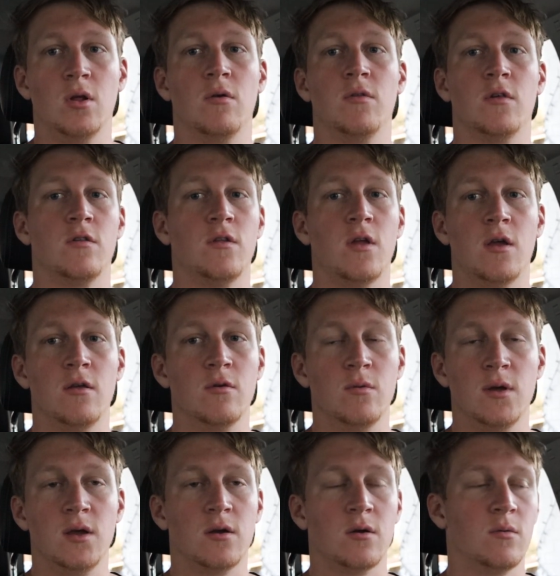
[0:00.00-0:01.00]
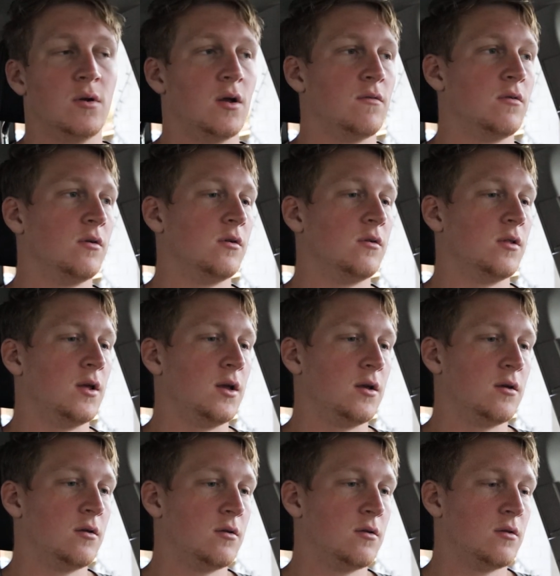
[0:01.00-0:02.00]
this day of the week or whatever. Like,
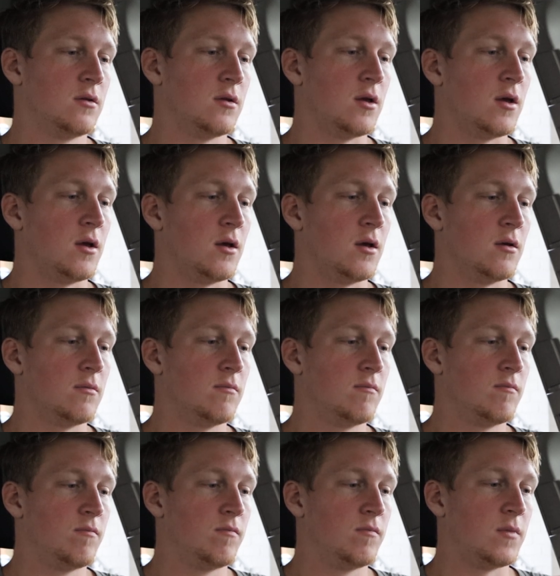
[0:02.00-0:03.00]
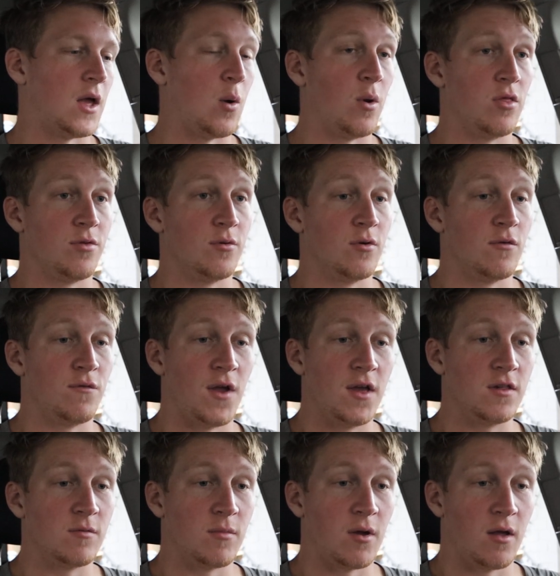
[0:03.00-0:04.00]
I went through a
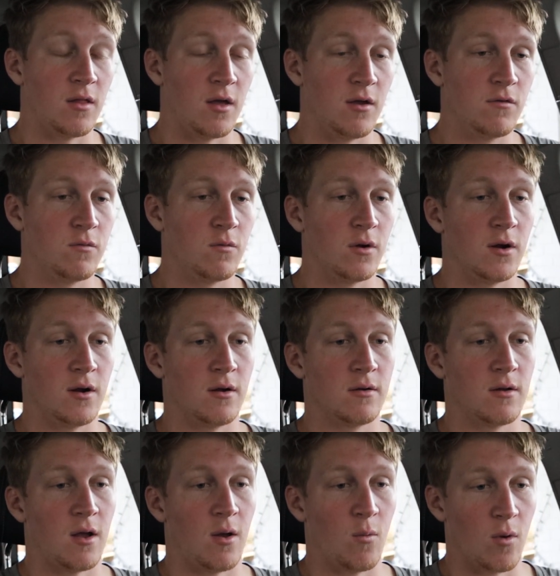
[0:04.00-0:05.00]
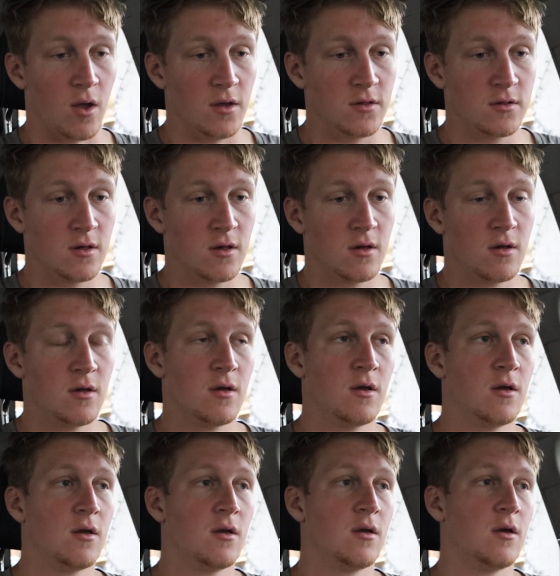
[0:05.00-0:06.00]
phase in my life where I was,
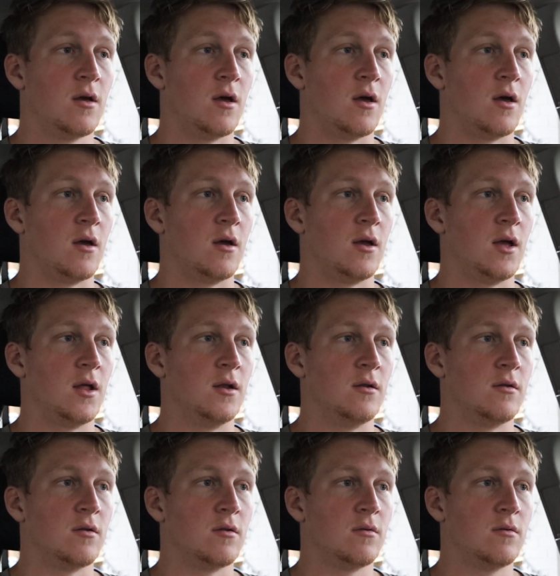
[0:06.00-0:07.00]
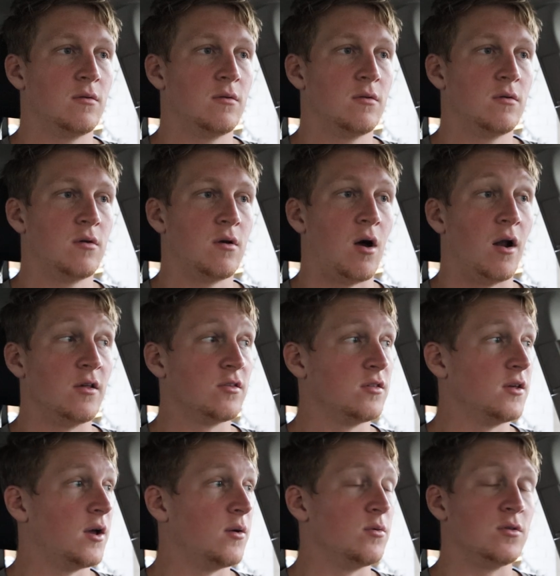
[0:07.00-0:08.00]
and
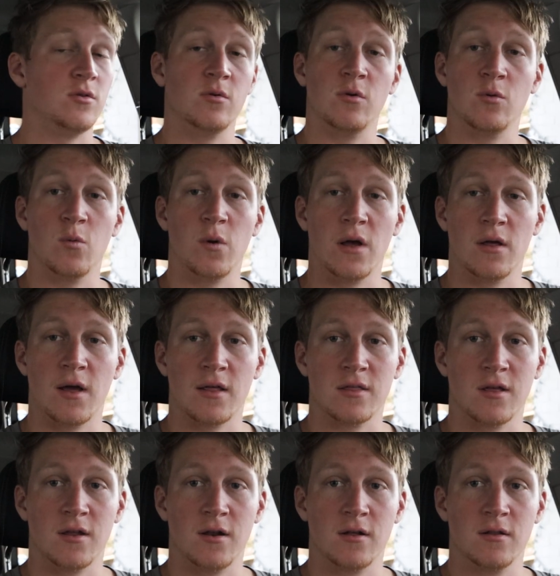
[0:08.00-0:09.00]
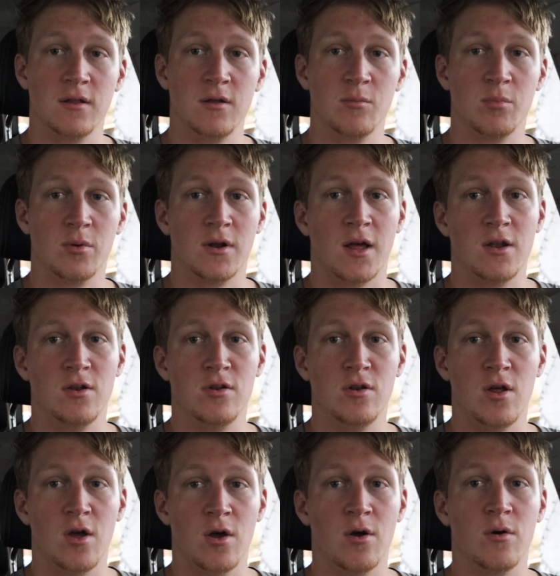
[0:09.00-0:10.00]
honestly, I was doing well athletically, but I
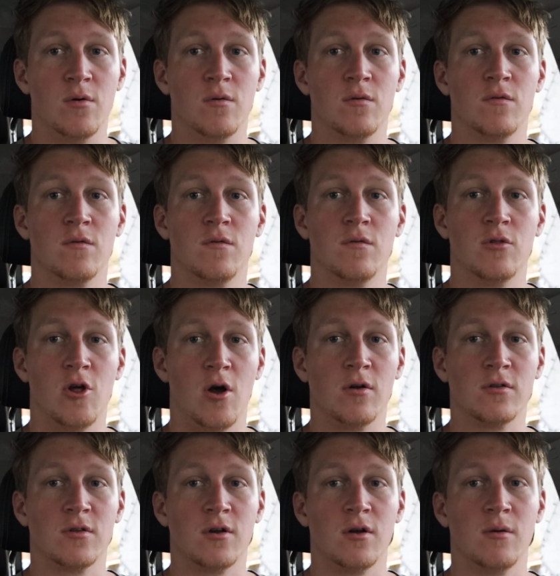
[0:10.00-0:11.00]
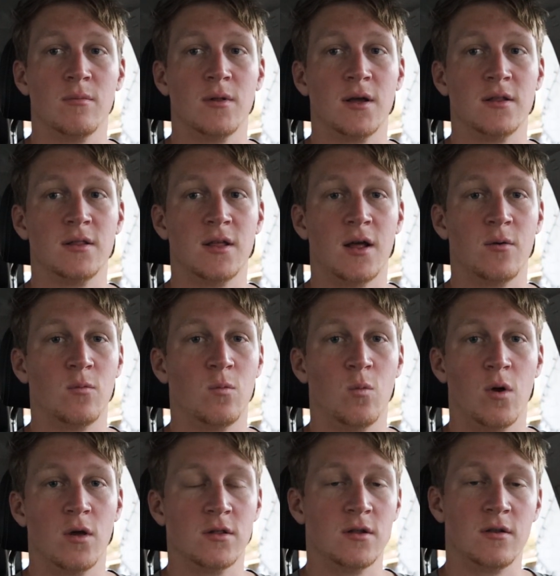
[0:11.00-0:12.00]
know long term, like, that
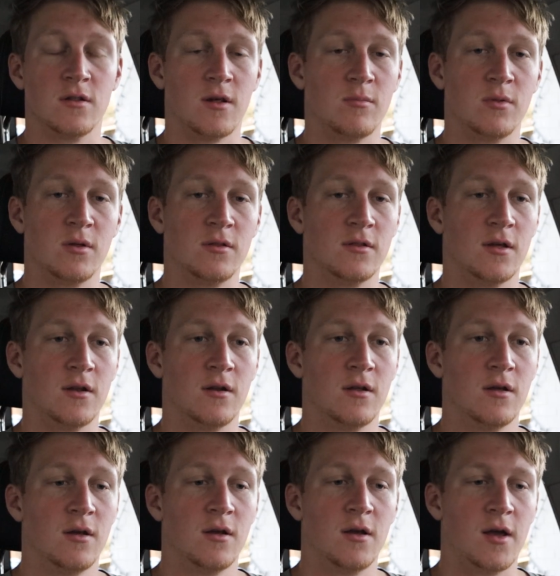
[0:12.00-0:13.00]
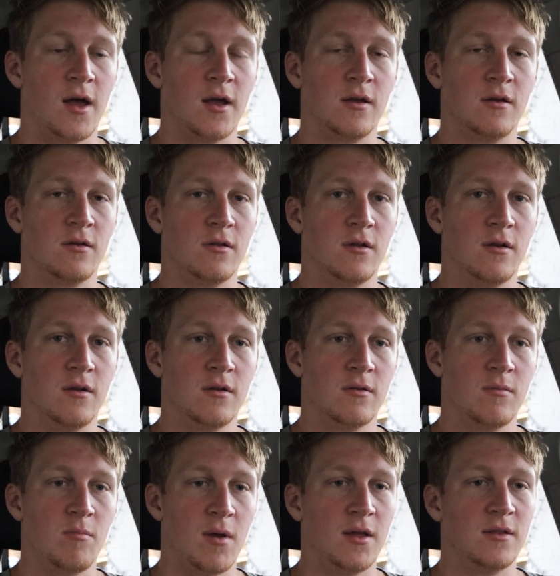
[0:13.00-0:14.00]
wasn't something that I could
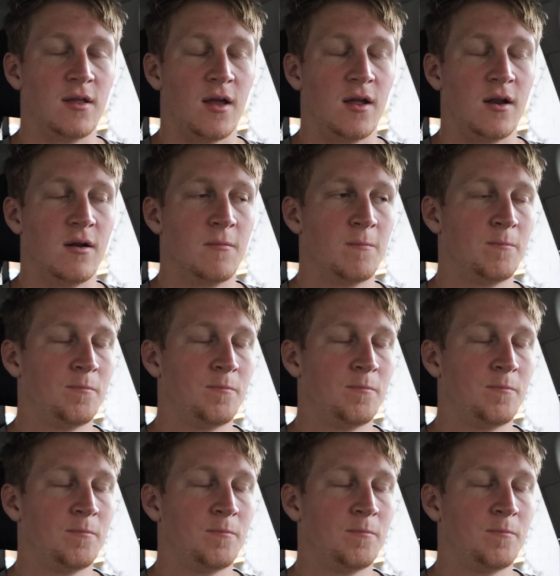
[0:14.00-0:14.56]
maintain.